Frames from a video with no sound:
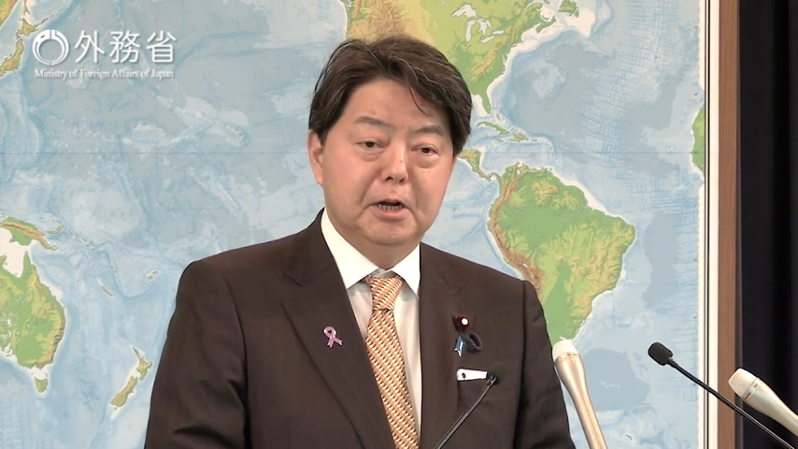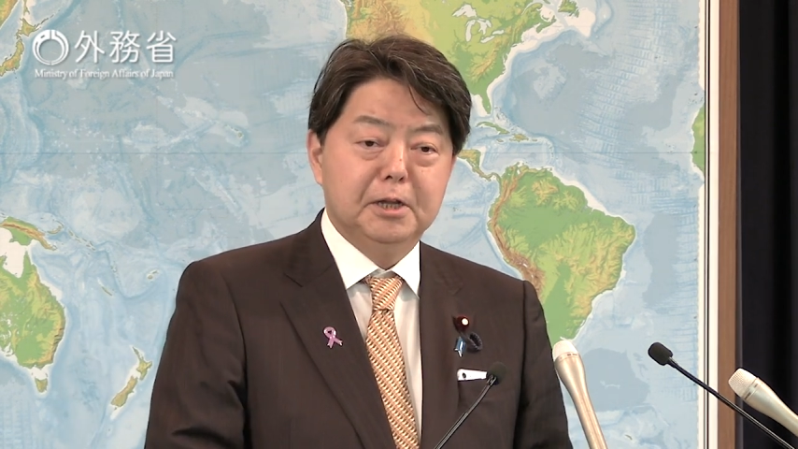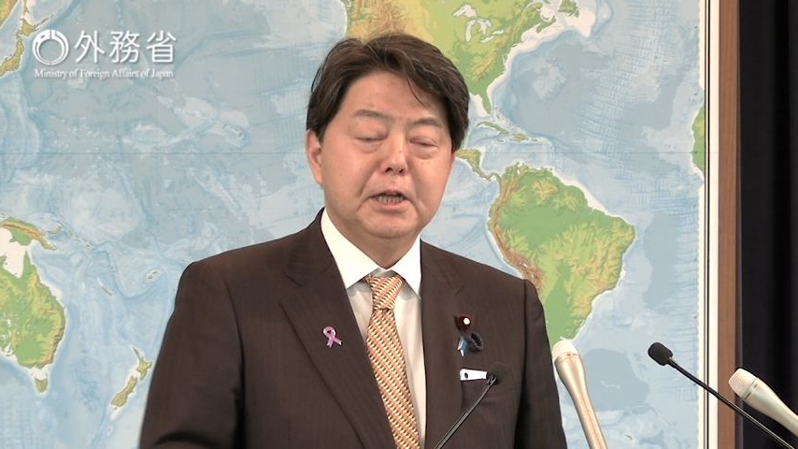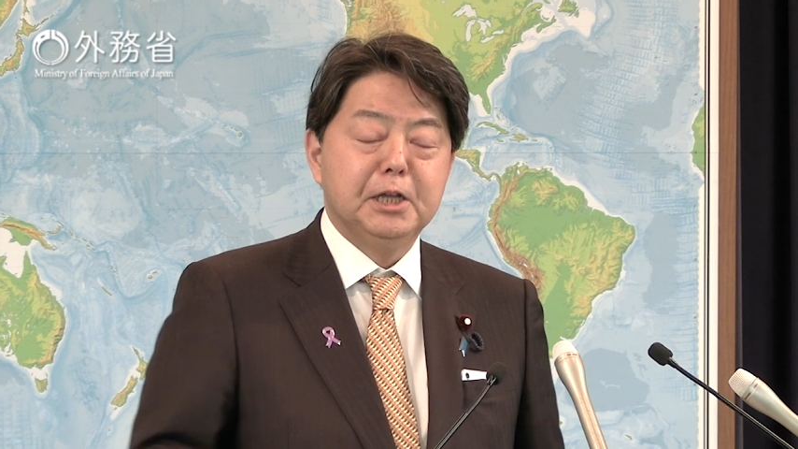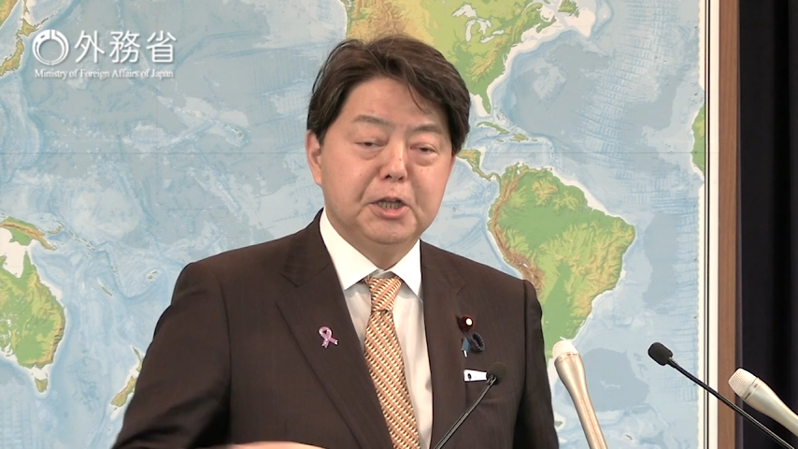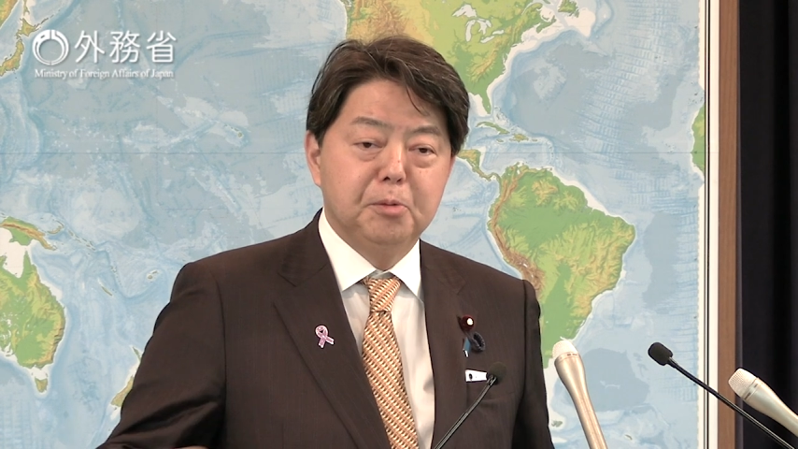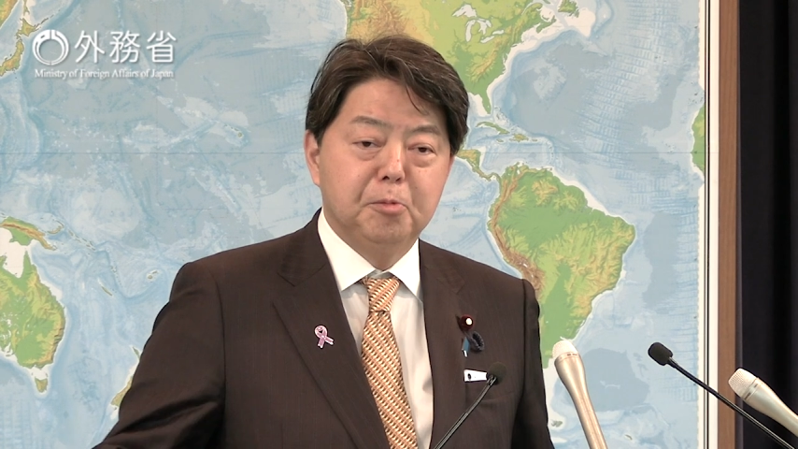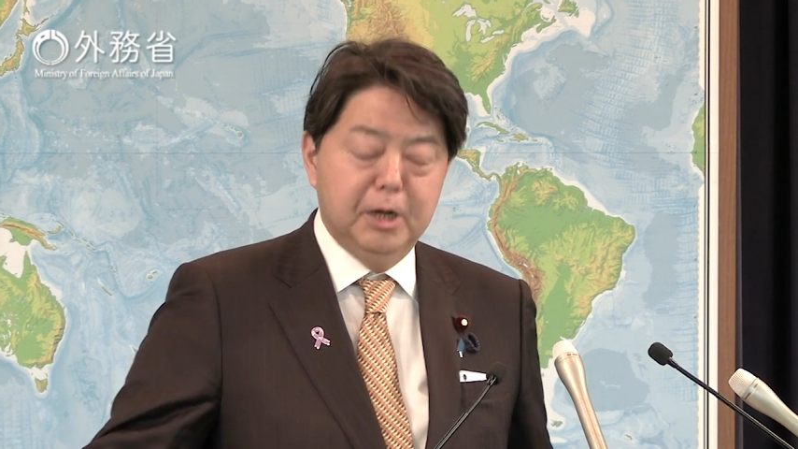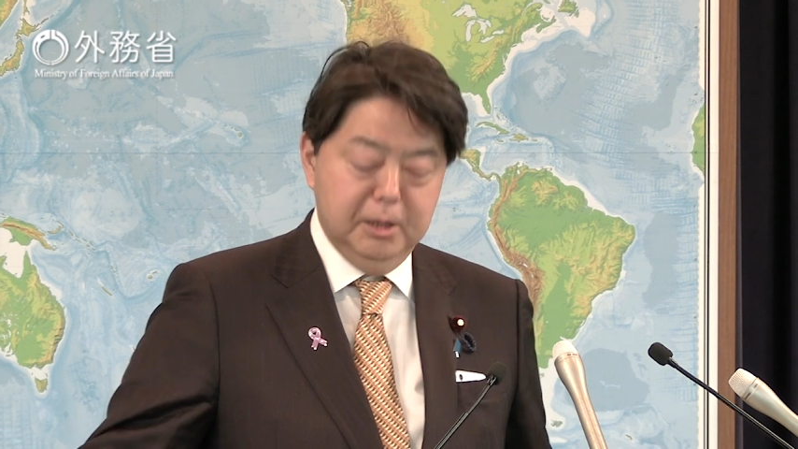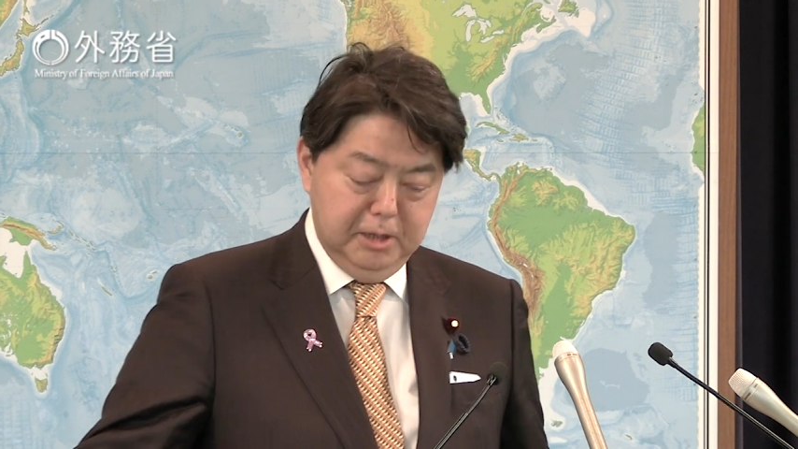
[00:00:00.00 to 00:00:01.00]
I
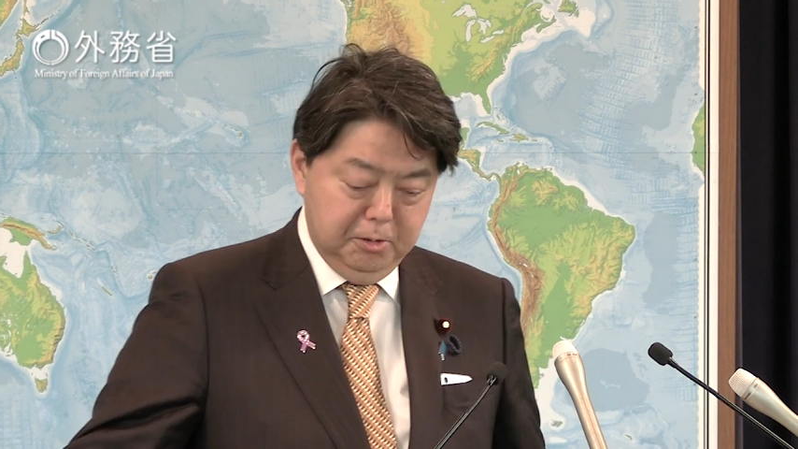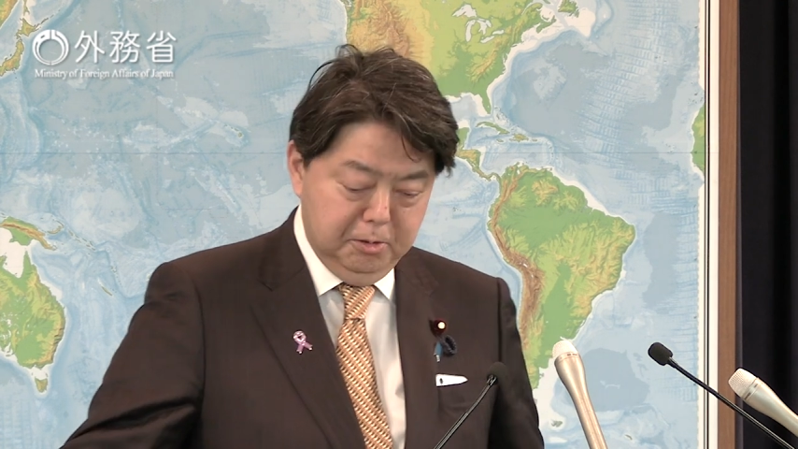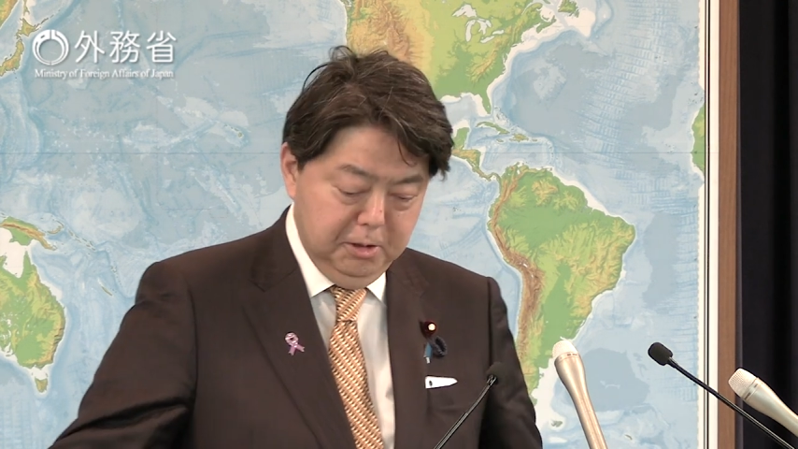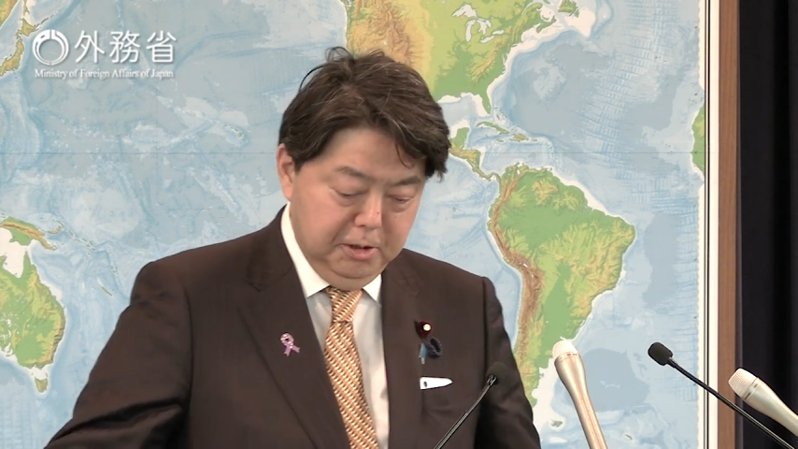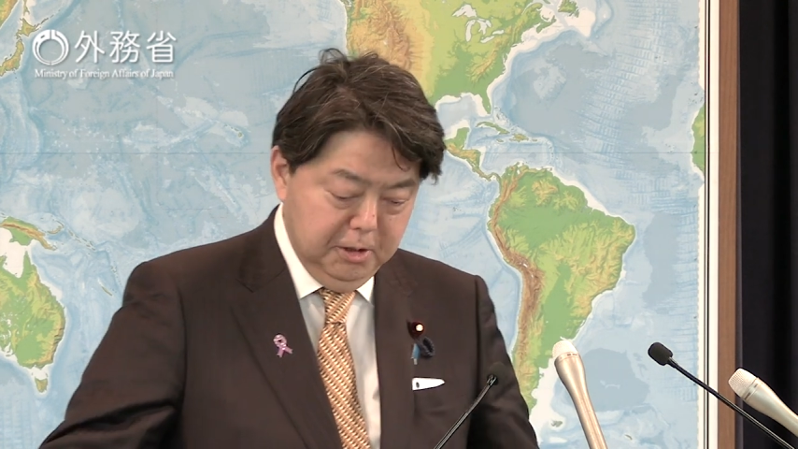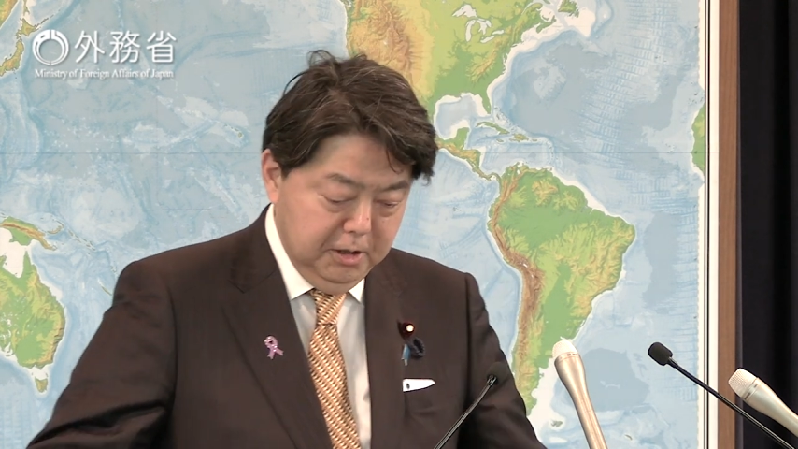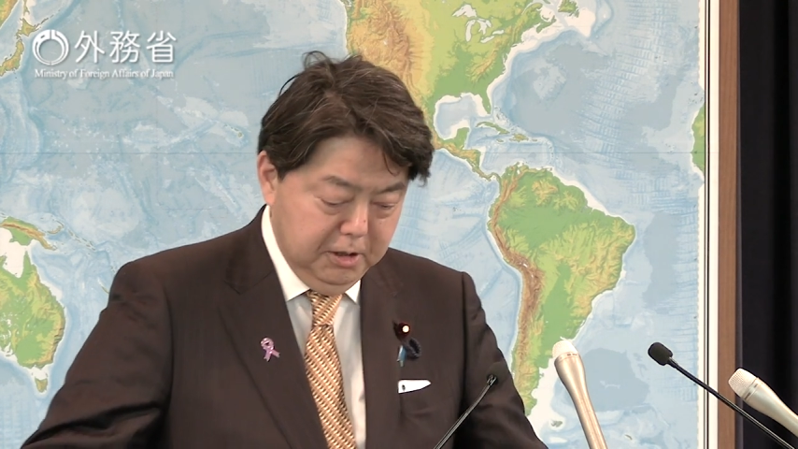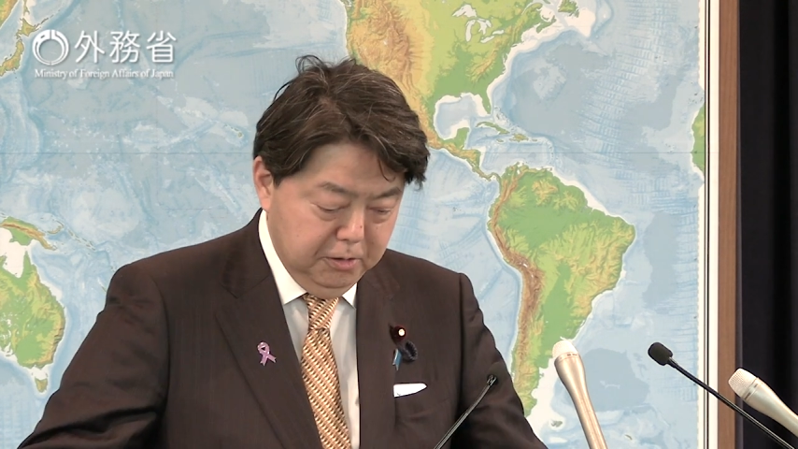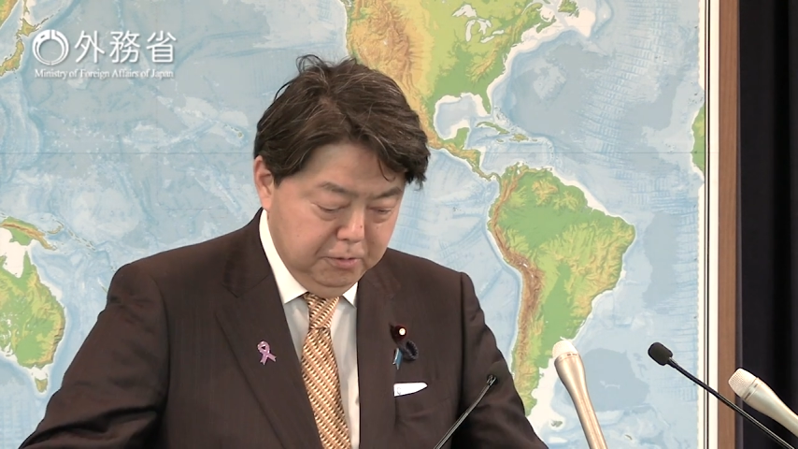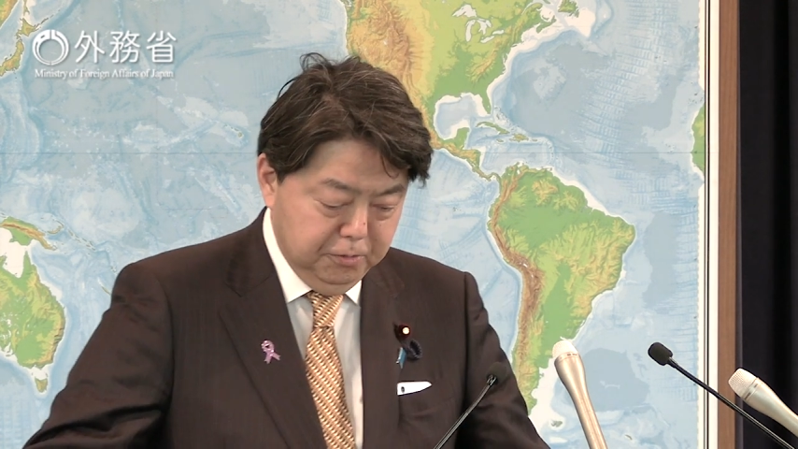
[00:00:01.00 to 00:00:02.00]
was very much
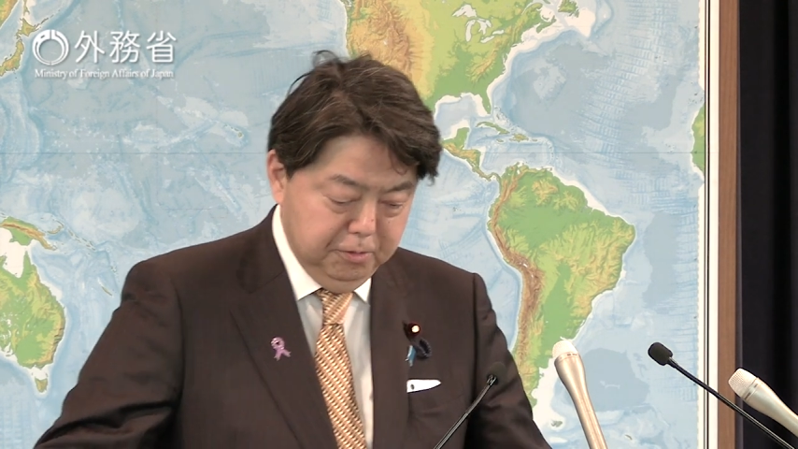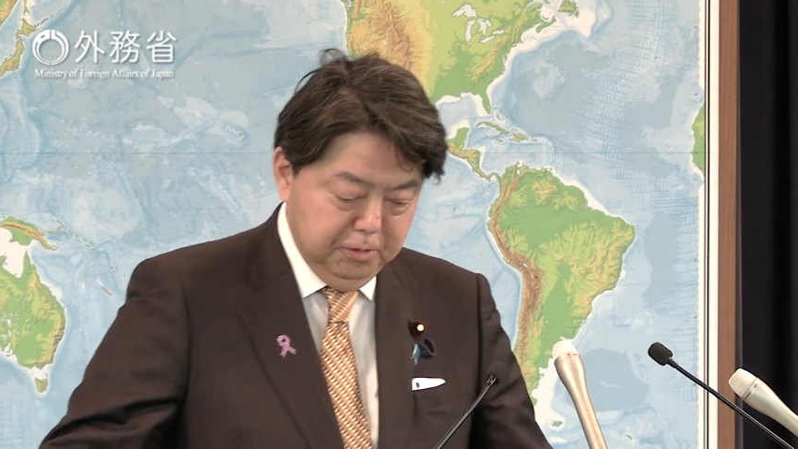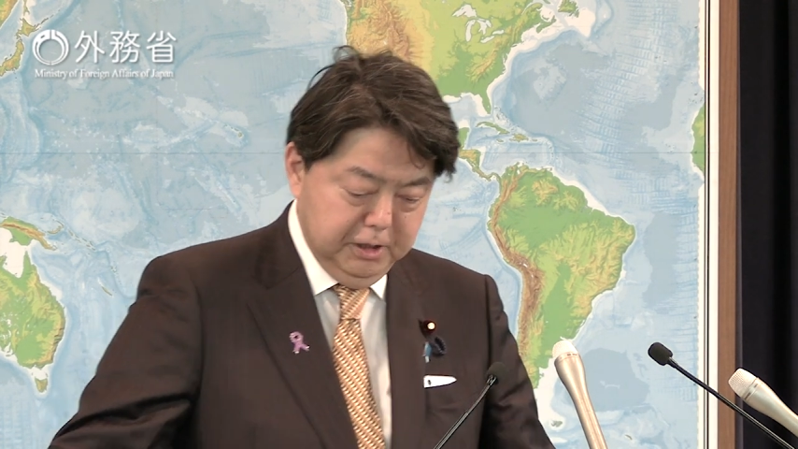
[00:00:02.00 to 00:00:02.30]
encouraged.